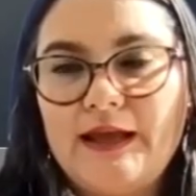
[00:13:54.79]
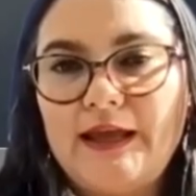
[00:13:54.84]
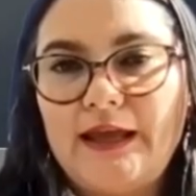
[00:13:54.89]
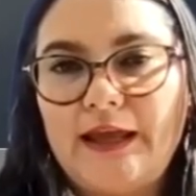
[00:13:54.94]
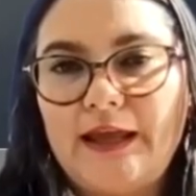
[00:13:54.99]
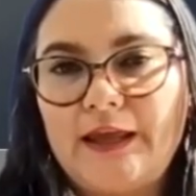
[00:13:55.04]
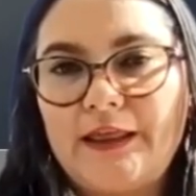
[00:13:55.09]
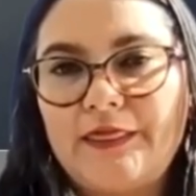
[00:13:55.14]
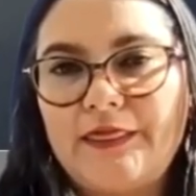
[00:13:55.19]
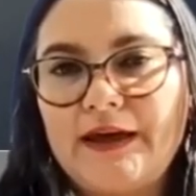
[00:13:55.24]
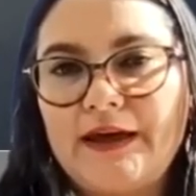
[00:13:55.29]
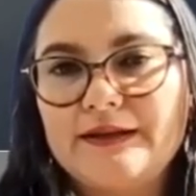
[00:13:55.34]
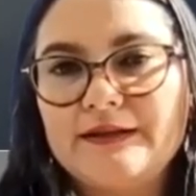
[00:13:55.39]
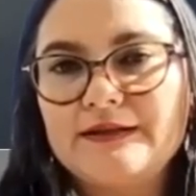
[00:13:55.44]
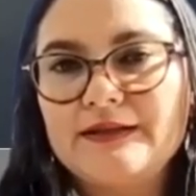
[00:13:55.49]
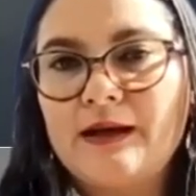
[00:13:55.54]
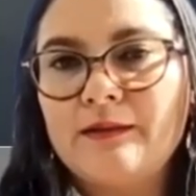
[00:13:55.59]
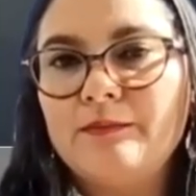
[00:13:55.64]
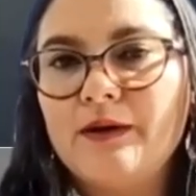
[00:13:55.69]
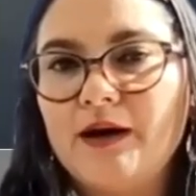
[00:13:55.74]
that
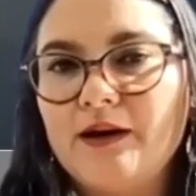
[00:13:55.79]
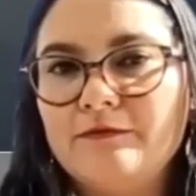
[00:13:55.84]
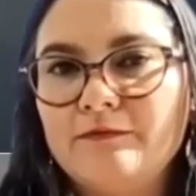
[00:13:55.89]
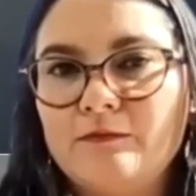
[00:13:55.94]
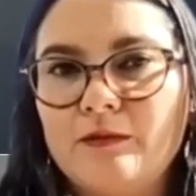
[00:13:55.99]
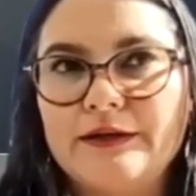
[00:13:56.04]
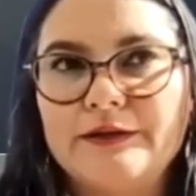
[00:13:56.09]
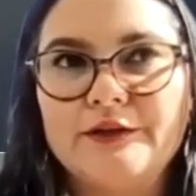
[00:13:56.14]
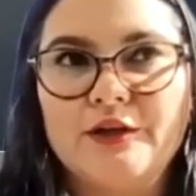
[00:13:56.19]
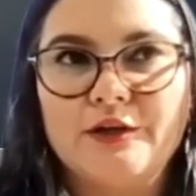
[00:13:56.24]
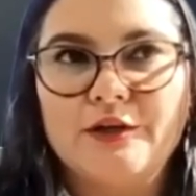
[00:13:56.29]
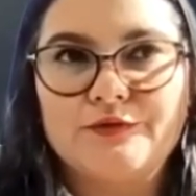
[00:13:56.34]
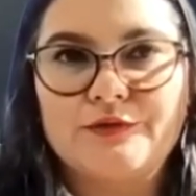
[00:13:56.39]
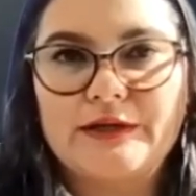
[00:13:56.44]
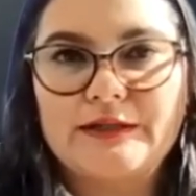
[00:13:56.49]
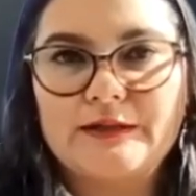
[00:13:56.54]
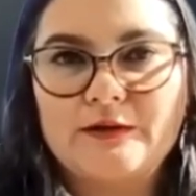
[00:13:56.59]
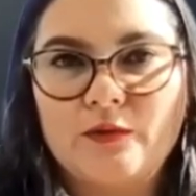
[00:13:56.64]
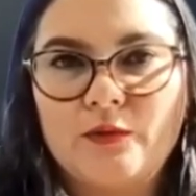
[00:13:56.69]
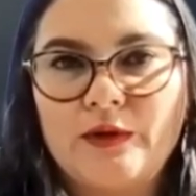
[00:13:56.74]
is above
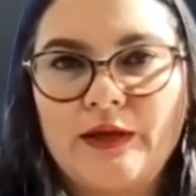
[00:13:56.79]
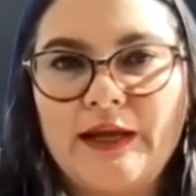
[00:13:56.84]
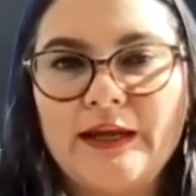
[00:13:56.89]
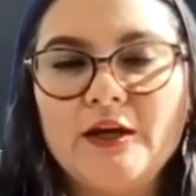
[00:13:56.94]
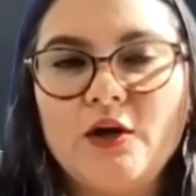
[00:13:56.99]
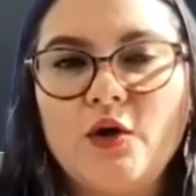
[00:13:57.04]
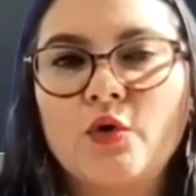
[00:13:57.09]
100, okay?